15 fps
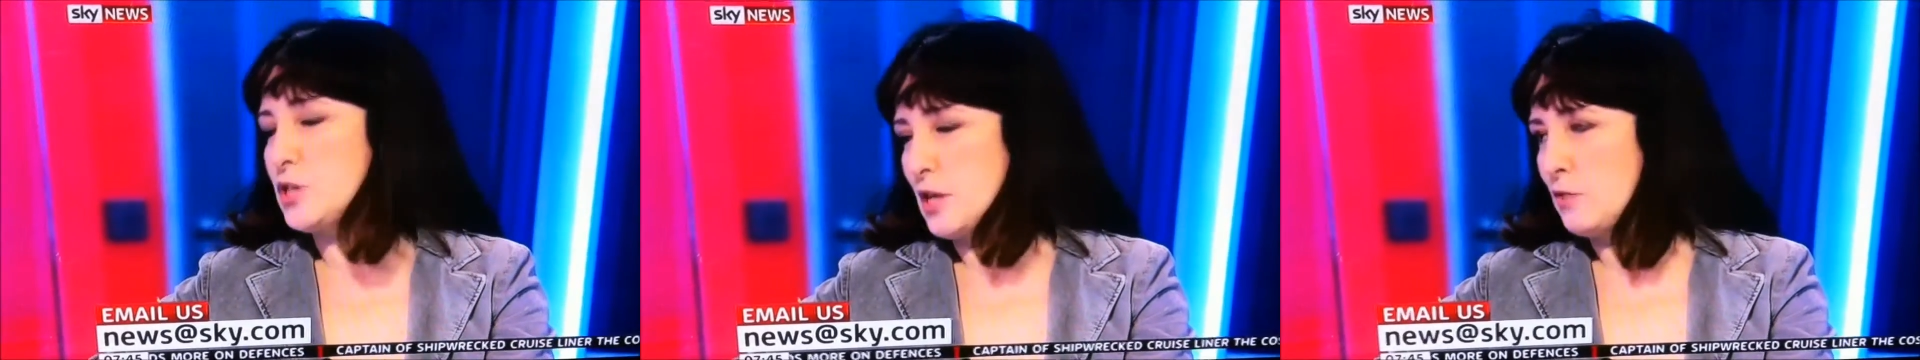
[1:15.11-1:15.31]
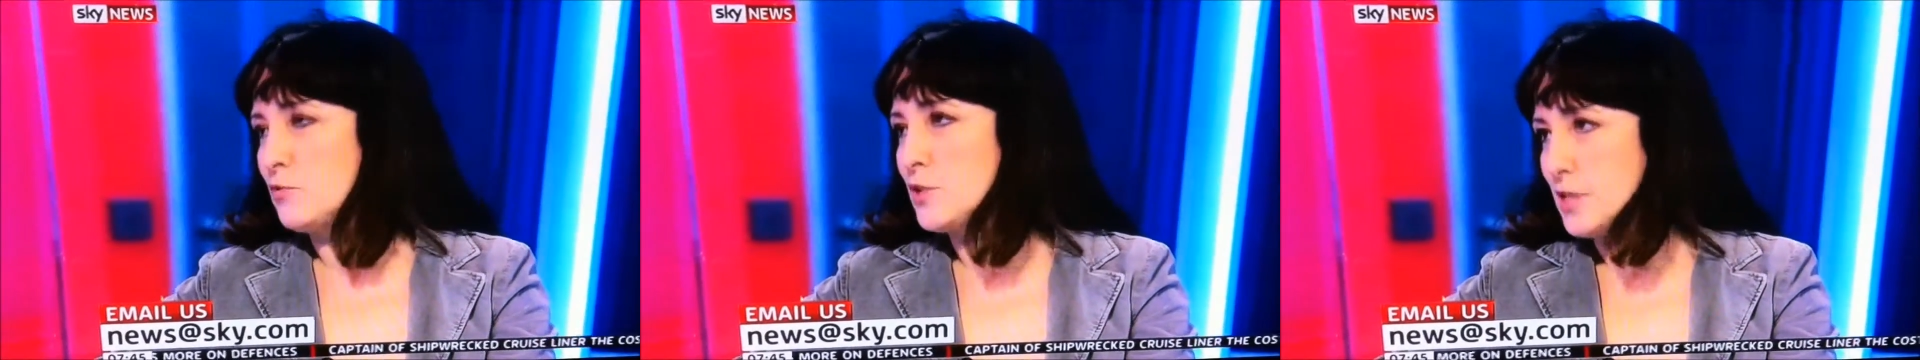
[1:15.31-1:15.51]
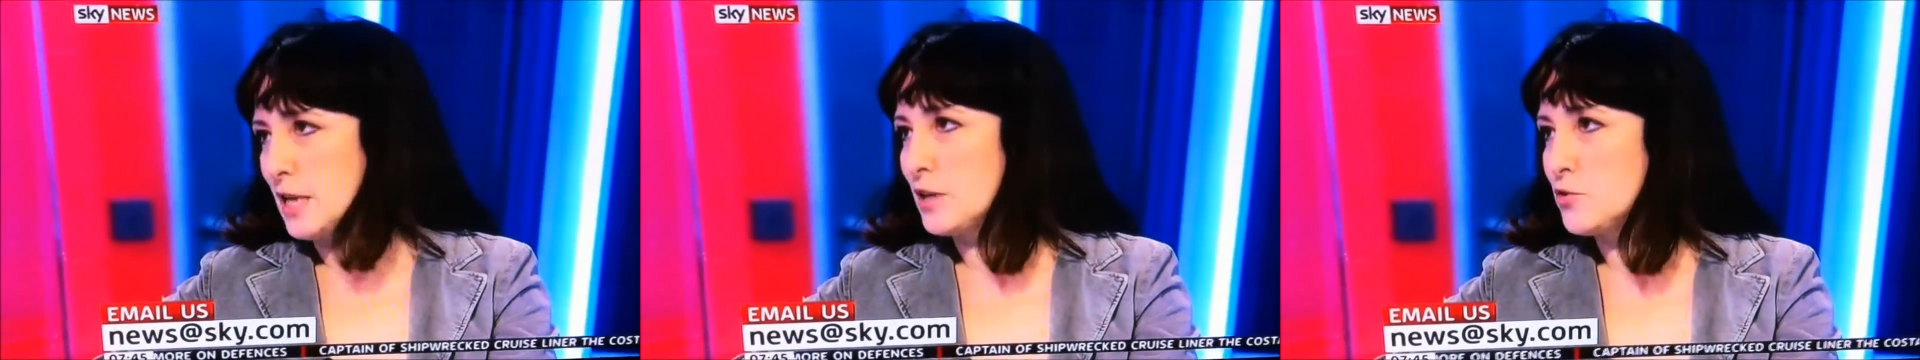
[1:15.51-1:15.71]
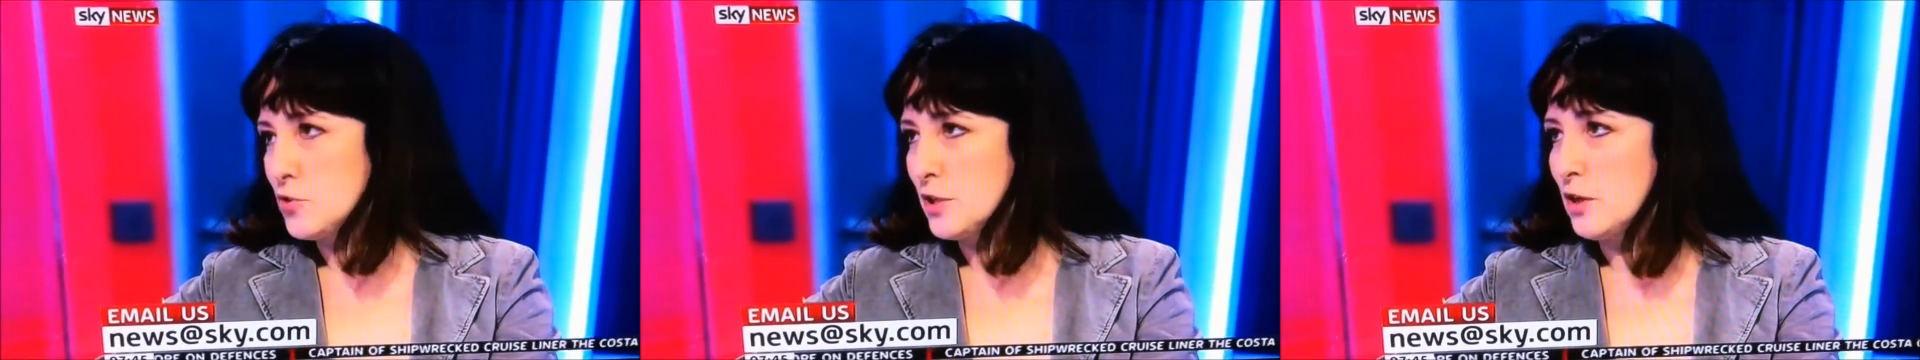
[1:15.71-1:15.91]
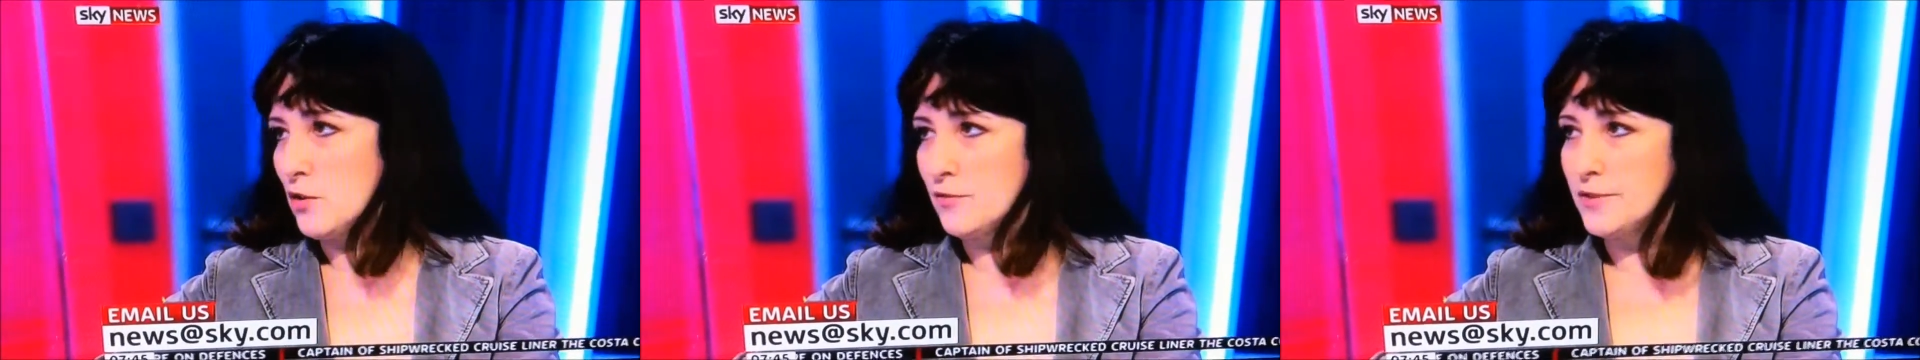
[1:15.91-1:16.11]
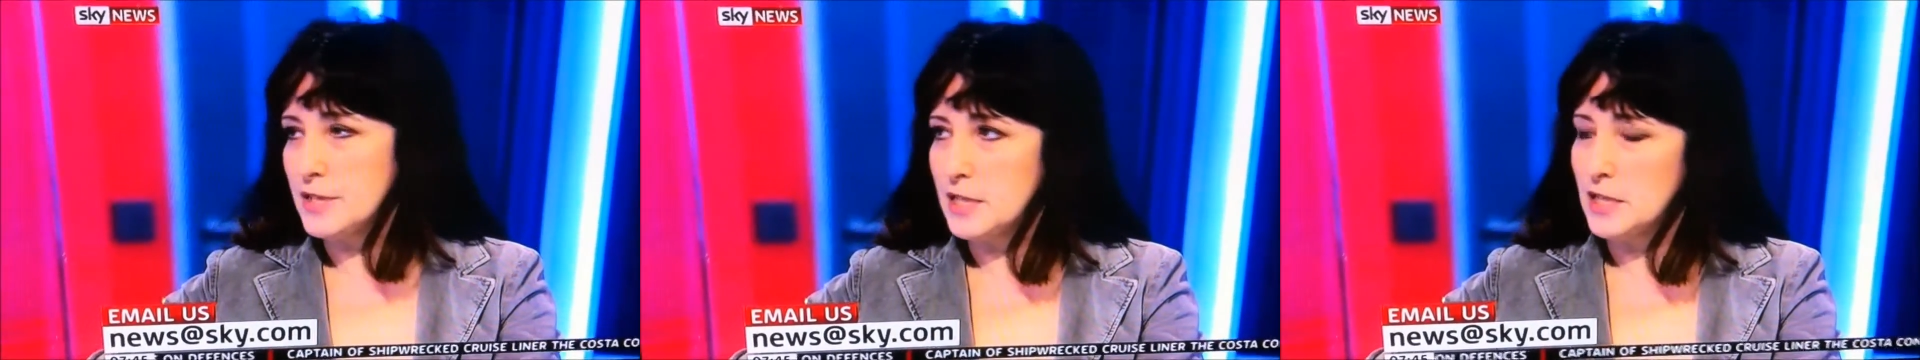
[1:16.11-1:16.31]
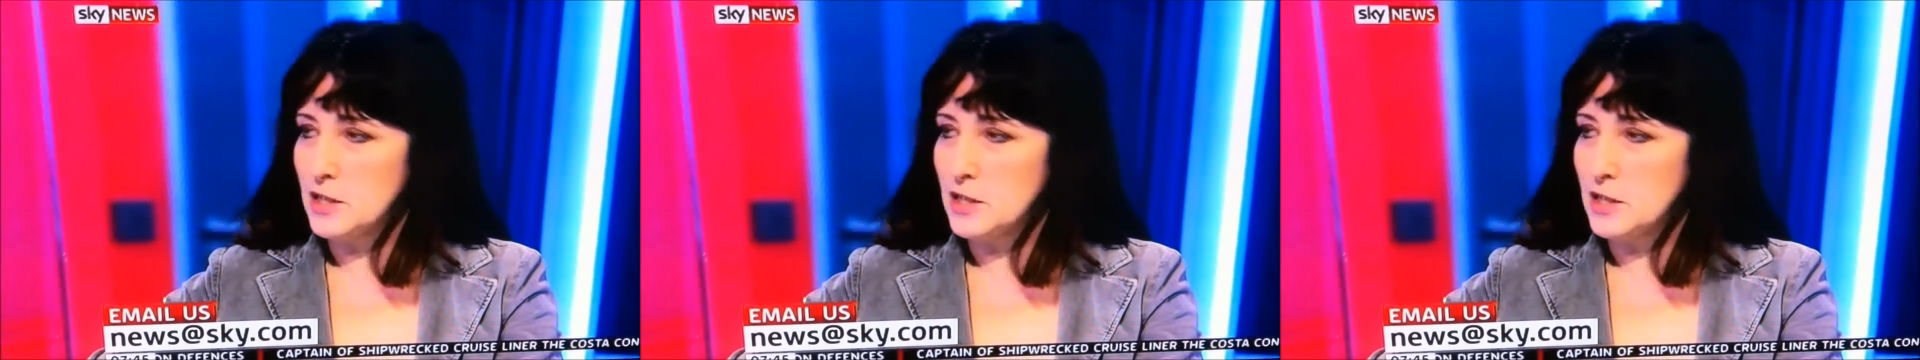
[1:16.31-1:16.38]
general secretary of the